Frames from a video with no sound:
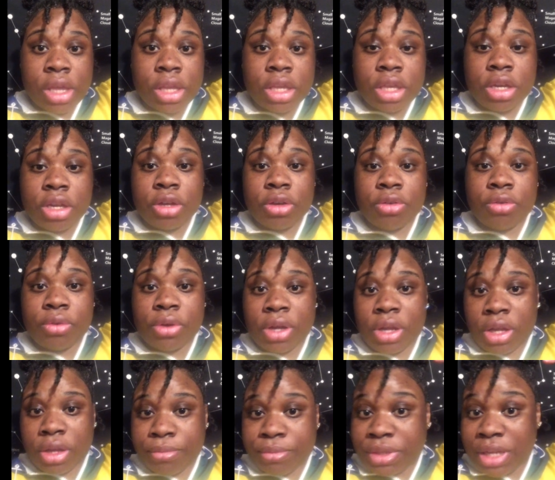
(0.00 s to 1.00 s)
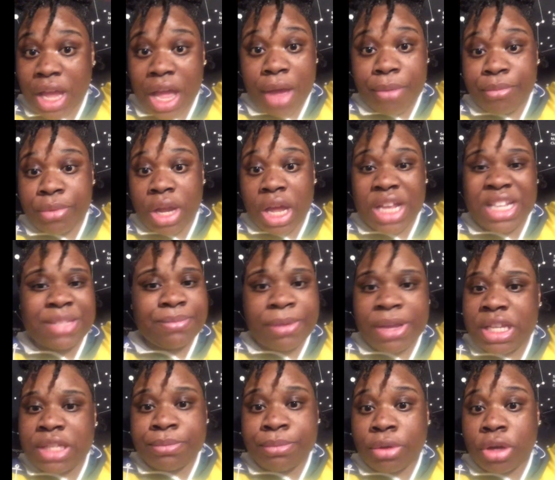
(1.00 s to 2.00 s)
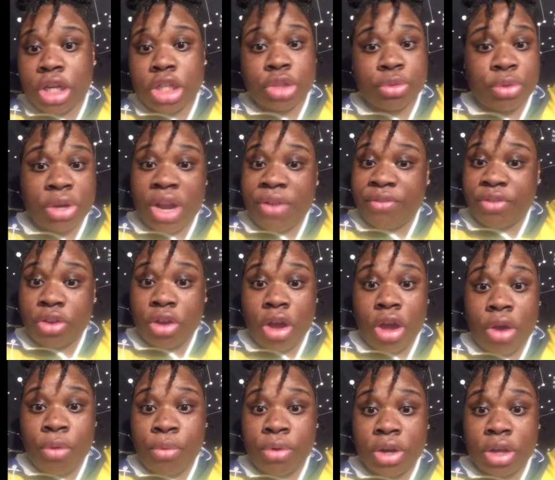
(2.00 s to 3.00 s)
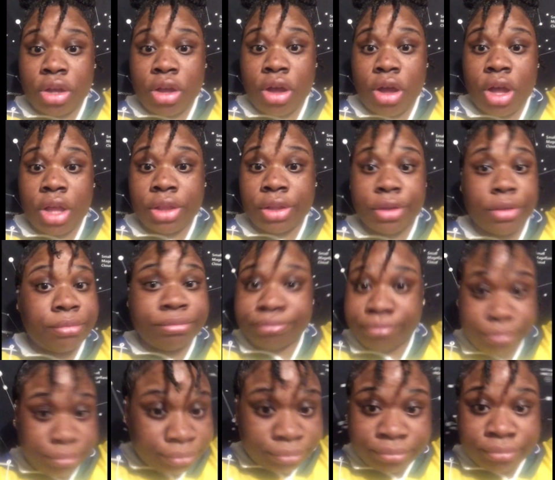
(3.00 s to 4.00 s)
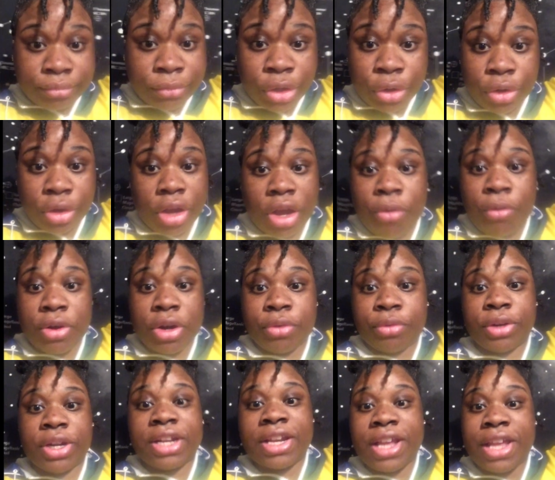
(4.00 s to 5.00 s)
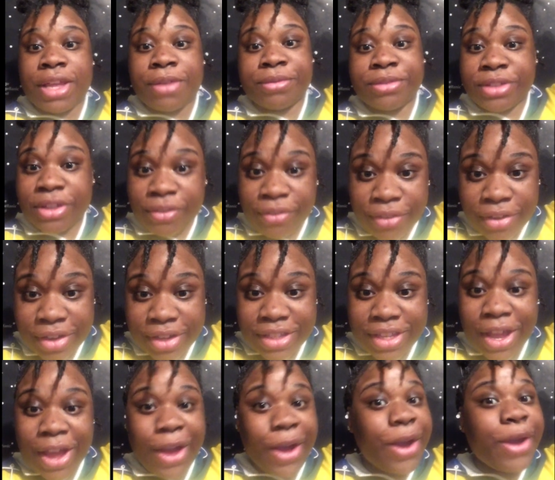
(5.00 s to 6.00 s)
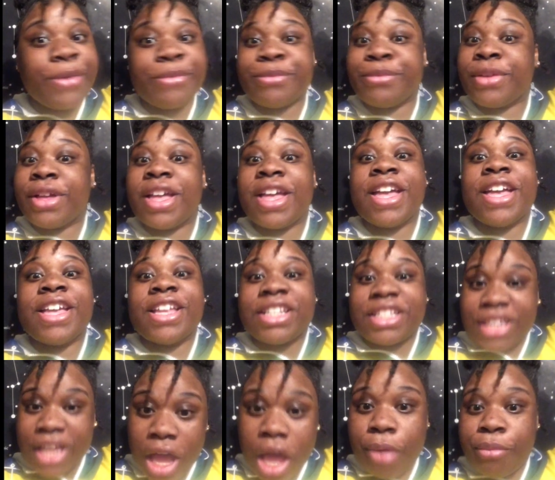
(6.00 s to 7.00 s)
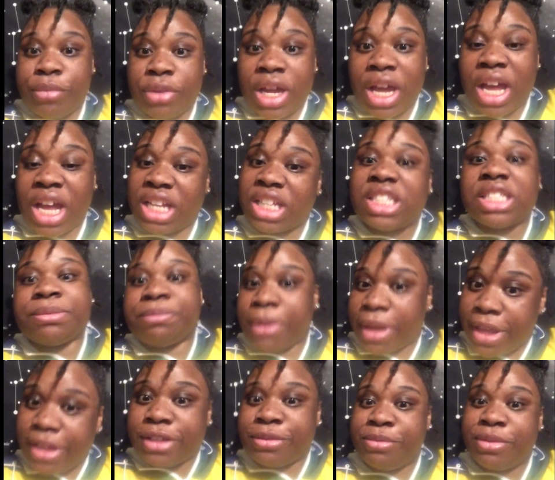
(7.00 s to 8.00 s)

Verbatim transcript: you know, um, top knot space buns, whatever y'all want to call them. Y'all want to rename stuff all the time. Top knots, space